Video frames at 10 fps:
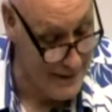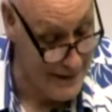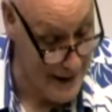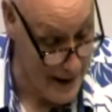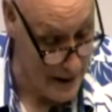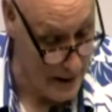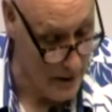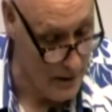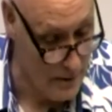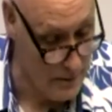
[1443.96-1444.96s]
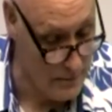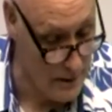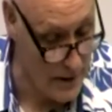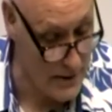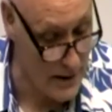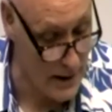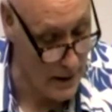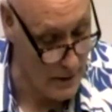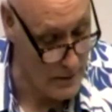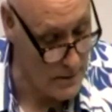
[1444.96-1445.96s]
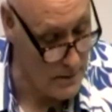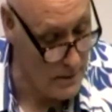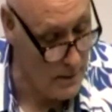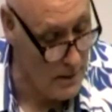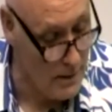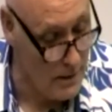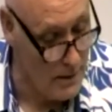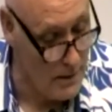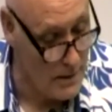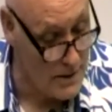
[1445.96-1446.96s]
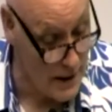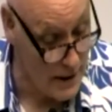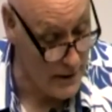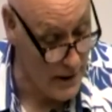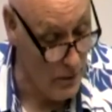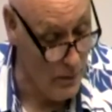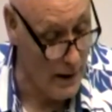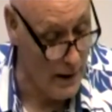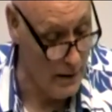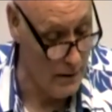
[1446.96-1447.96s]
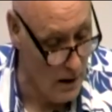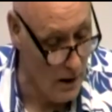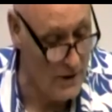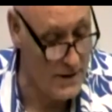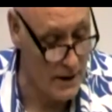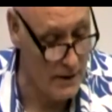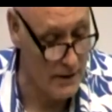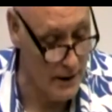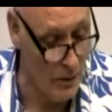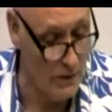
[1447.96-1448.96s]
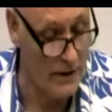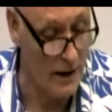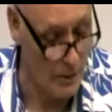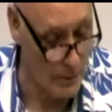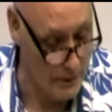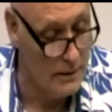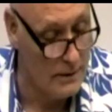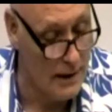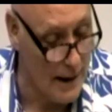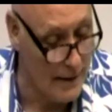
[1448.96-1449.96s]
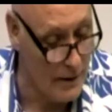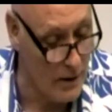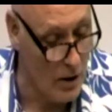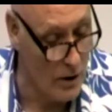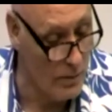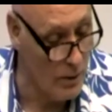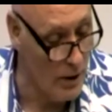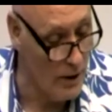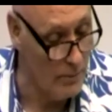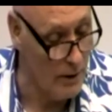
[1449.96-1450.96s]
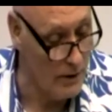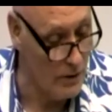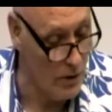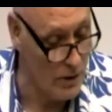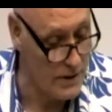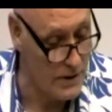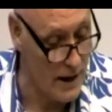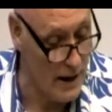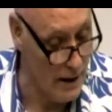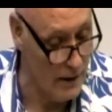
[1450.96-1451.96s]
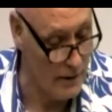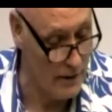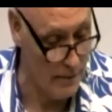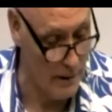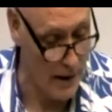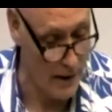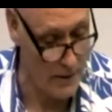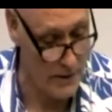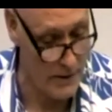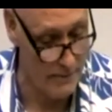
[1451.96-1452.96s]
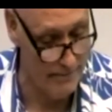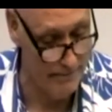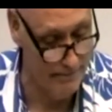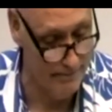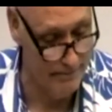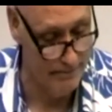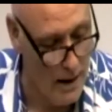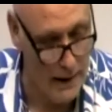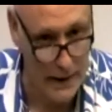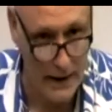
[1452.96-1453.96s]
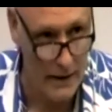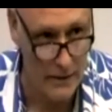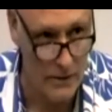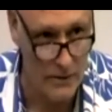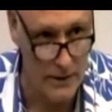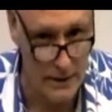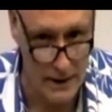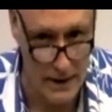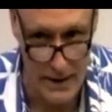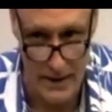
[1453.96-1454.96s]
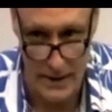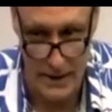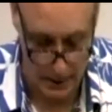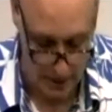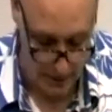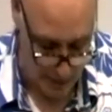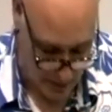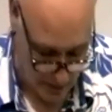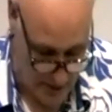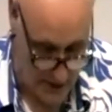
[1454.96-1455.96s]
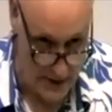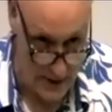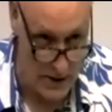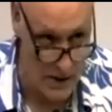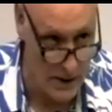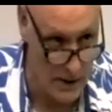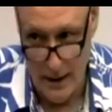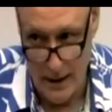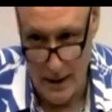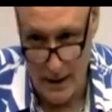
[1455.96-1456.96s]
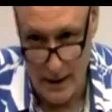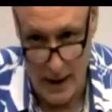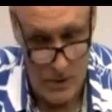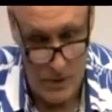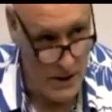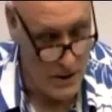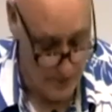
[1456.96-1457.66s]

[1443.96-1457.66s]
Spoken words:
They, Marx and Engels, started out with Hegel. I started out with Darwin. The latter occupied my thoughts earlier than Marx. And again, I don't think that that's accidental, because essentially Kautsky's